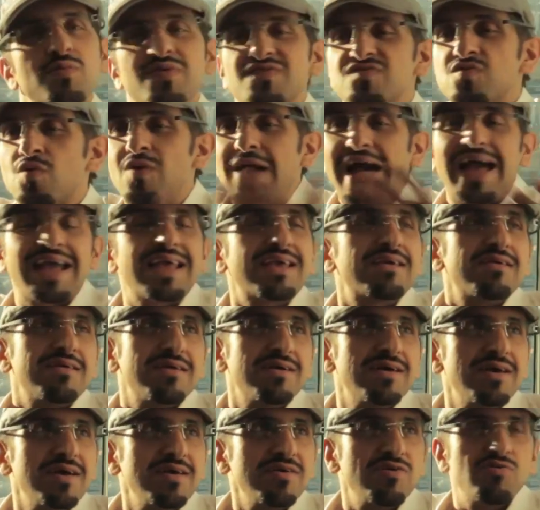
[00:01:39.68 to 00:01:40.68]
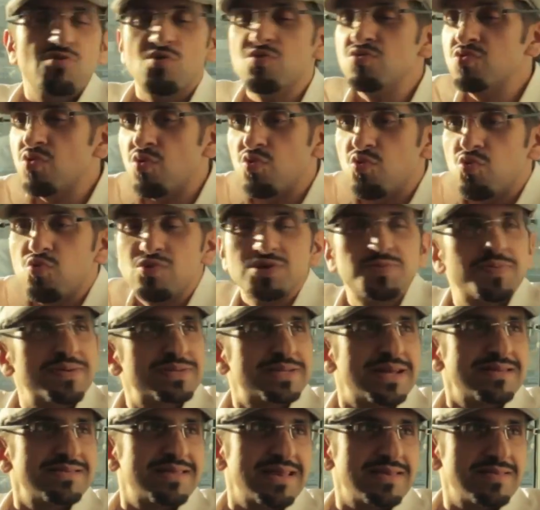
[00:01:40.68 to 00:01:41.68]
There was no anchor. You don't know who was
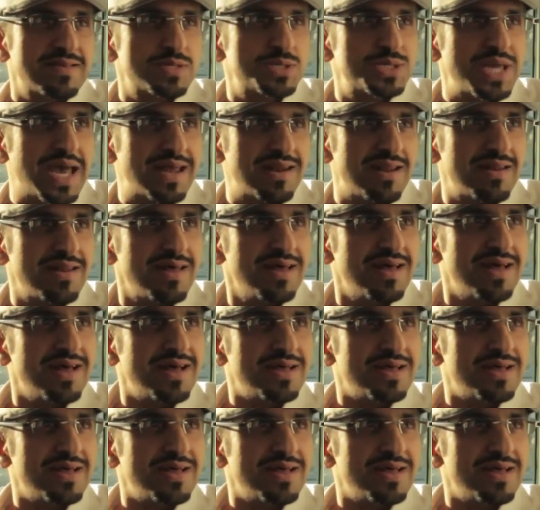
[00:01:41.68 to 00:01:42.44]
presenting this channel.